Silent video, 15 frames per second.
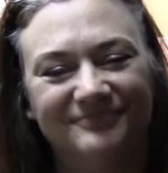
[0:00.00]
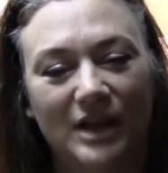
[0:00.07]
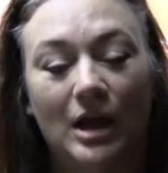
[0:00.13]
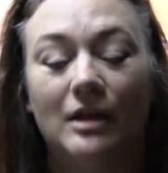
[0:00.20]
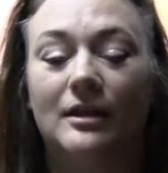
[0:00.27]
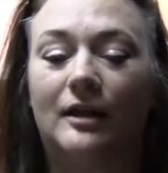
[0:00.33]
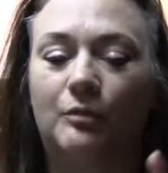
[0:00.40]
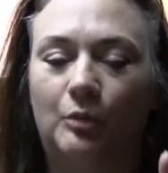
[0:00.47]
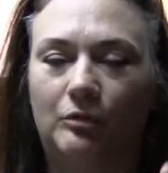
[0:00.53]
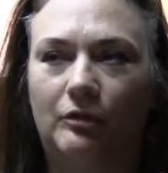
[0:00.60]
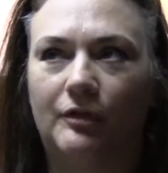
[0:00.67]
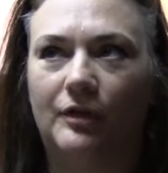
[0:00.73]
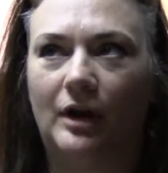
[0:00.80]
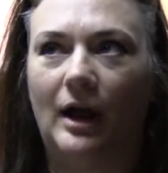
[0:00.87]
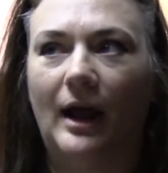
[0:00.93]
that's one
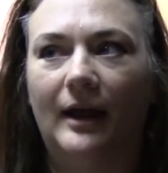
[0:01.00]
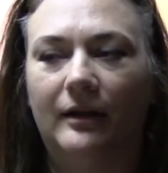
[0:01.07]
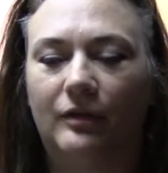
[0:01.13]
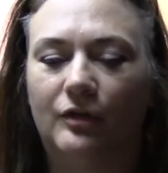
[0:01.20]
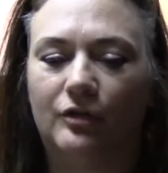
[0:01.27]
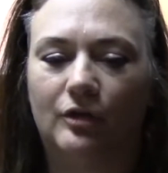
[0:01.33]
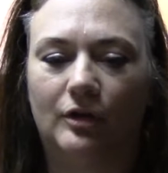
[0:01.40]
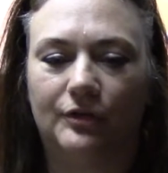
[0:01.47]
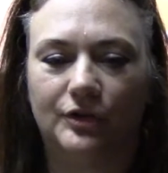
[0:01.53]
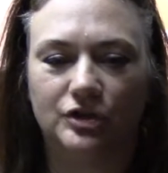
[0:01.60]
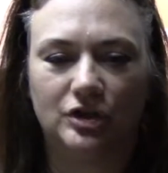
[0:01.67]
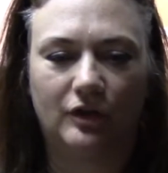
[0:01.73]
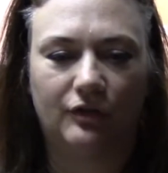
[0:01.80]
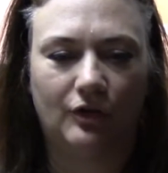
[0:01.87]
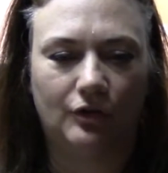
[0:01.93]
reason I added the sausage,
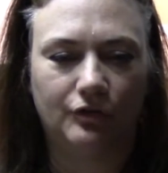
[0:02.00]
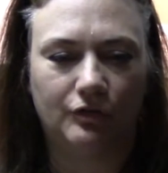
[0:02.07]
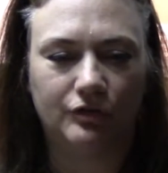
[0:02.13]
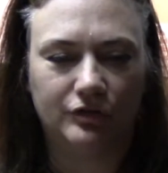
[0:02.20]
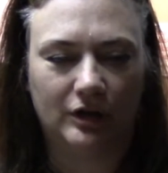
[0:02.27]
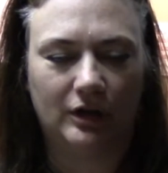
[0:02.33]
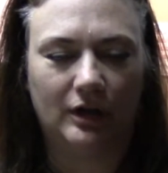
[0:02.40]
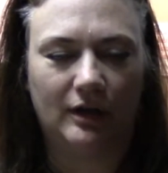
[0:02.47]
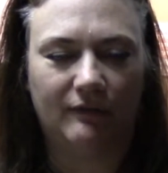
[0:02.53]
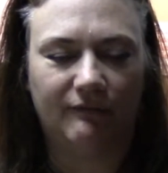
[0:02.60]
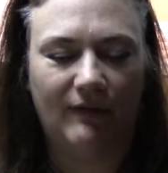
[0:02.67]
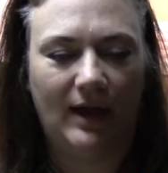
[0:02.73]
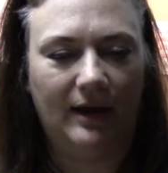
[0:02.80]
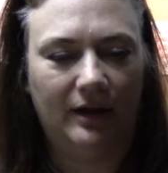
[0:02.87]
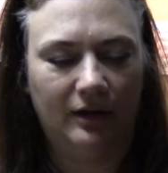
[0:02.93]
because sausage has got a lot of
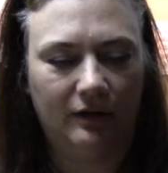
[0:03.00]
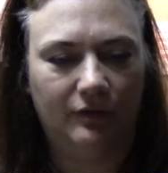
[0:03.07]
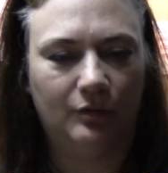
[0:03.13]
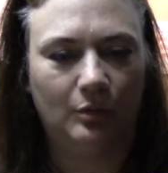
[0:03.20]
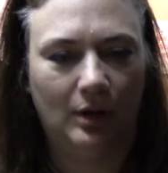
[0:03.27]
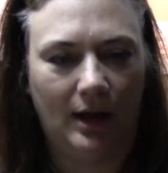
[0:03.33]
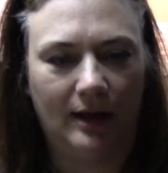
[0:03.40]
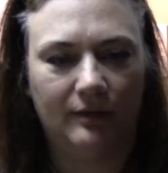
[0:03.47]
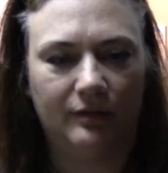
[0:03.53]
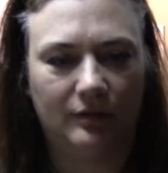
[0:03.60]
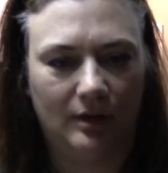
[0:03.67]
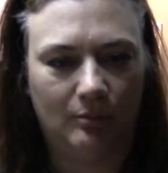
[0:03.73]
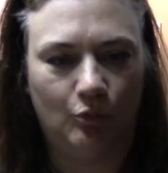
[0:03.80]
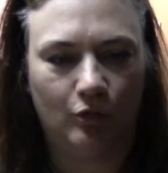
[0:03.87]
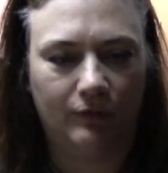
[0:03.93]
fat in it, so it adds a
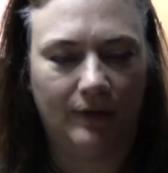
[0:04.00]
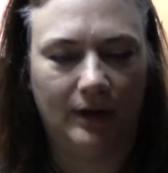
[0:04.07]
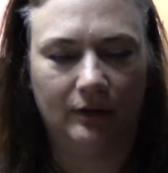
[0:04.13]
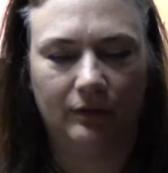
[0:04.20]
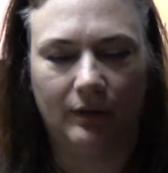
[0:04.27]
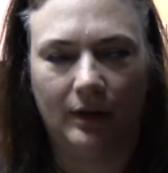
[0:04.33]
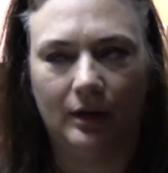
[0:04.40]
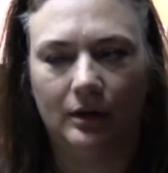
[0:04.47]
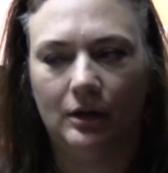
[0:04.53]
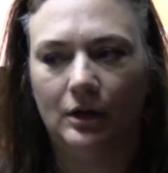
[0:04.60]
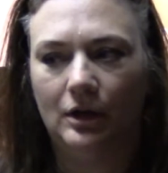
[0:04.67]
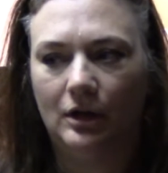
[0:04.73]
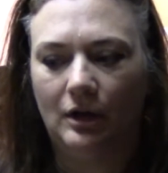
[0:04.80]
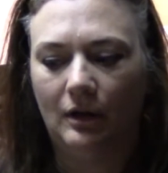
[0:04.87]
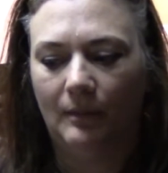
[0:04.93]
lot more fat to that.
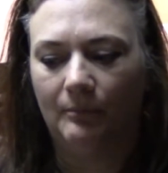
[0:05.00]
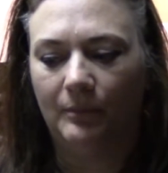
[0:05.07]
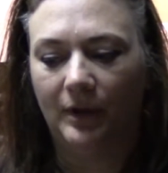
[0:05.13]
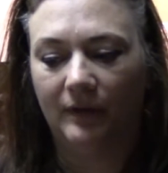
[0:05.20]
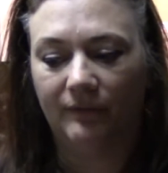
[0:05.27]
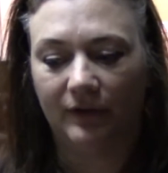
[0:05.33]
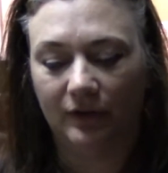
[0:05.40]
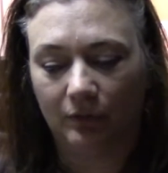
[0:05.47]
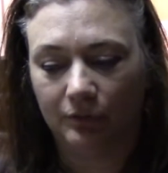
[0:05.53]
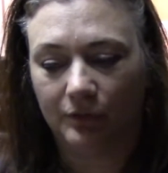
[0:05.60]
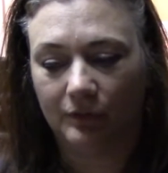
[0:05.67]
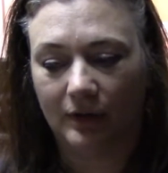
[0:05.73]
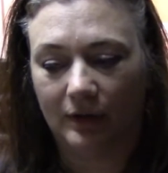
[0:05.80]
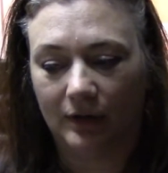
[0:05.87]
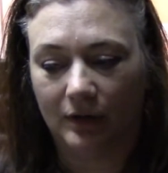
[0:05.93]
But if they don't turn
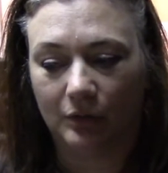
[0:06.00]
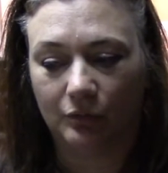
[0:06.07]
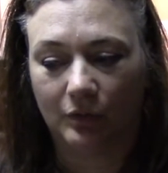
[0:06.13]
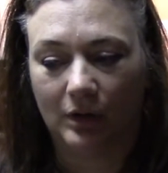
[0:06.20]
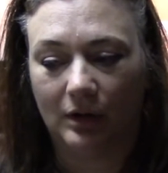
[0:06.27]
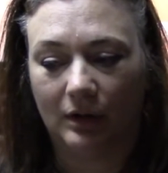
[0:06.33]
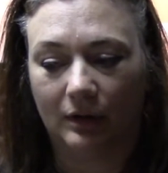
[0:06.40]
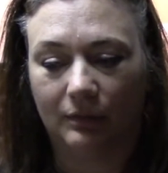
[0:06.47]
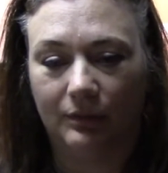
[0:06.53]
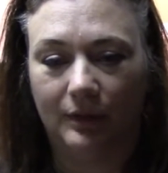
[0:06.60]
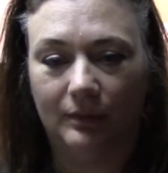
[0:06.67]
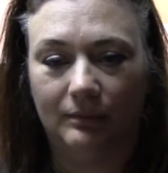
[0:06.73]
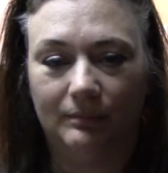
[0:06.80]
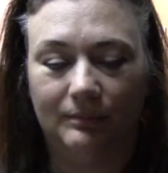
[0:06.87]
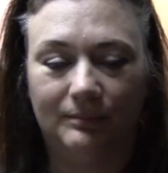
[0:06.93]
out like a rock,
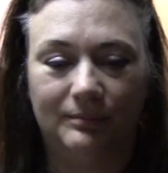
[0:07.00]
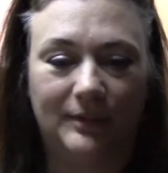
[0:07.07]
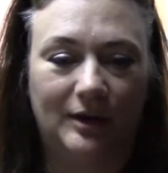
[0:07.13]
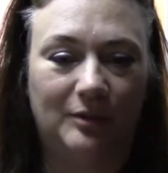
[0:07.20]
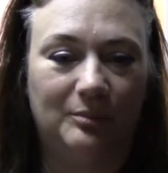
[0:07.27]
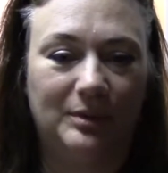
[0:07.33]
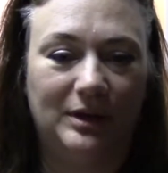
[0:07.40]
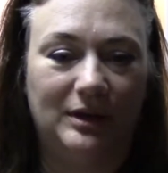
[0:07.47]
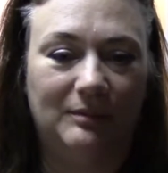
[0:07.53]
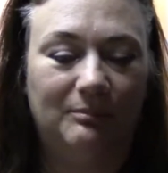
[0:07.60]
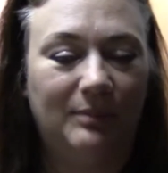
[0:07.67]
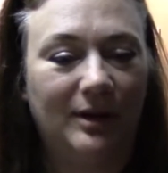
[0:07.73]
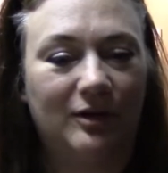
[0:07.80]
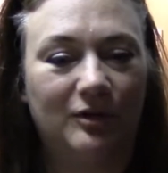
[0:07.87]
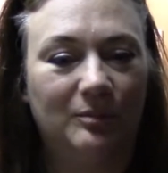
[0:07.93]
then that'll be
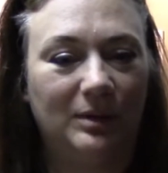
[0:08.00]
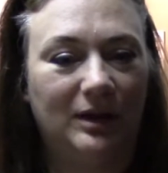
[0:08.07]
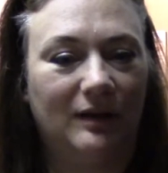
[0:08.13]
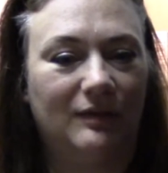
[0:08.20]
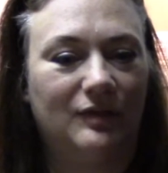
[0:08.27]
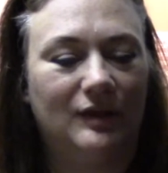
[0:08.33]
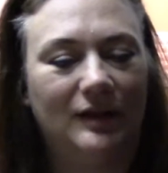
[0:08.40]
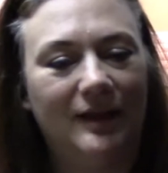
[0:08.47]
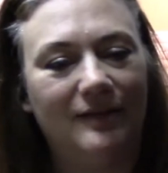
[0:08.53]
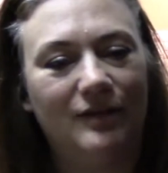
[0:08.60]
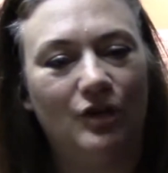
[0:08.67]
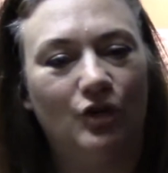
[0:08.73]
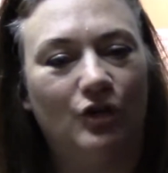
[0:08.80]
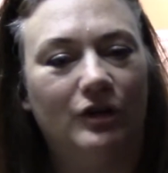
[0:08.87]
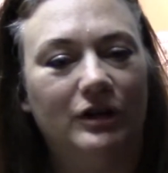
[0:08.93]
better, because the less
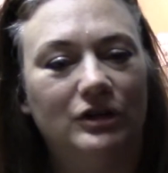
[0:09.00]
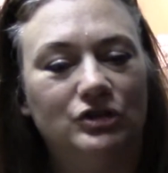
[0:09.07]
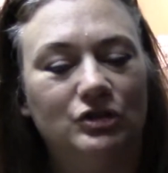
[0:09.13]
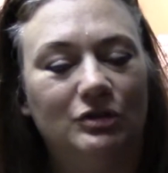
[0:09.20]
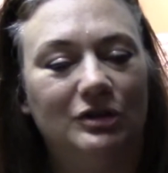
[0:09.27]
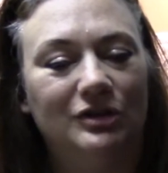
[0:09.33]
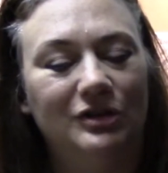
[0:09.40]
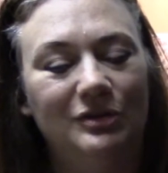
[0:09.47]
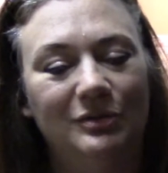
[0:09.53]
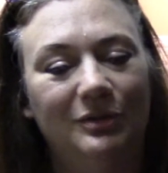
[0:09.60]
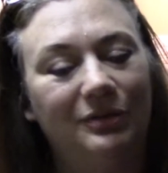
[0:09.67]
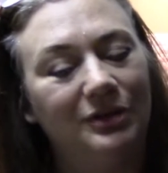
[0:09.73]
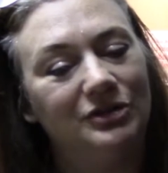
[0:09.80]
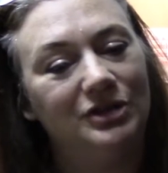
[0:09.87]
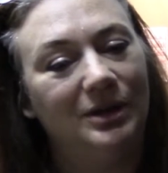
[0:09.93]
ingredients you can use,
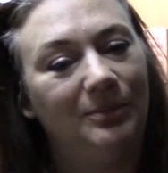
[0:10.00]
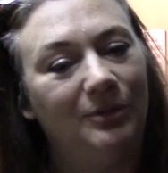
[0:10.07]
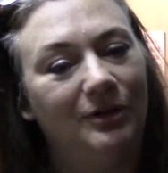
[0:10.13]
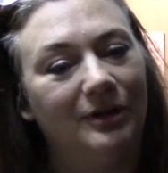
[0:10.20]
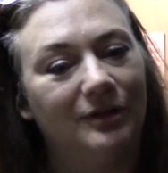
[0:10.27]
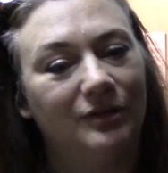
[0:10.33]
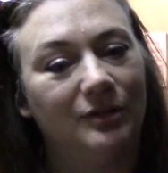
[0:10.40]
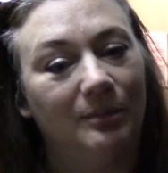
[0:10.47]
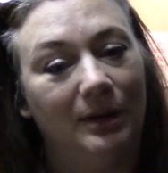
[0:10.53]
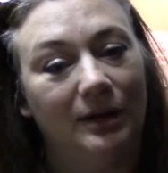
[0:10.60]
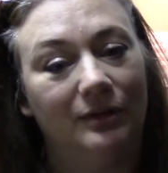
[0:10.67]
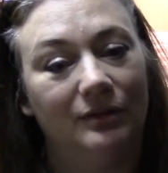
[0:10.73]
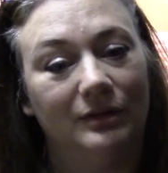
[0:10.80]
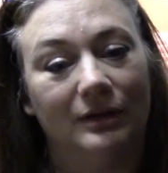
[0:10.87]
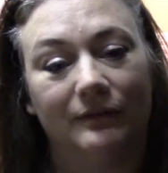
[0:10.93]
the cheaper it is to make
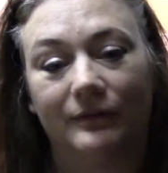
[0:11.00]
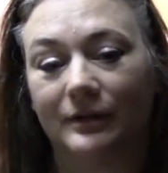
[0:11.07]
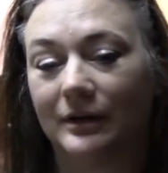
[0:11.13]
stuff.